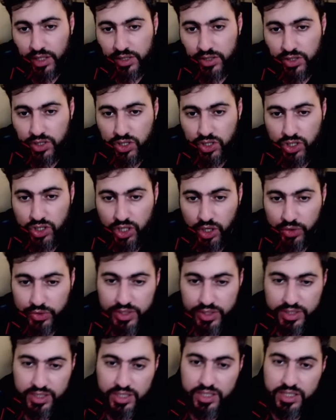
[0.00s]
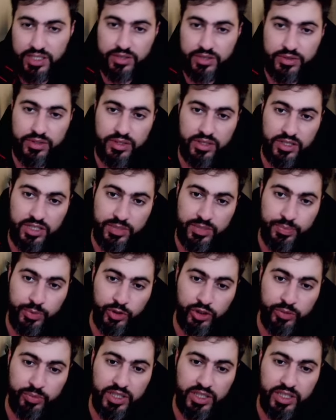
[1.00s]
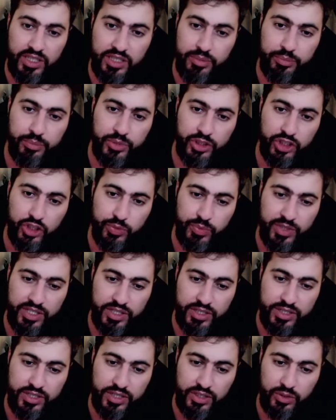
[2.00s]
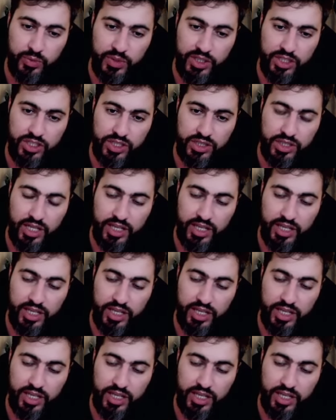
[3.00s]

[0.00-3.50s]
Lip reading: So this put me in a much better situation.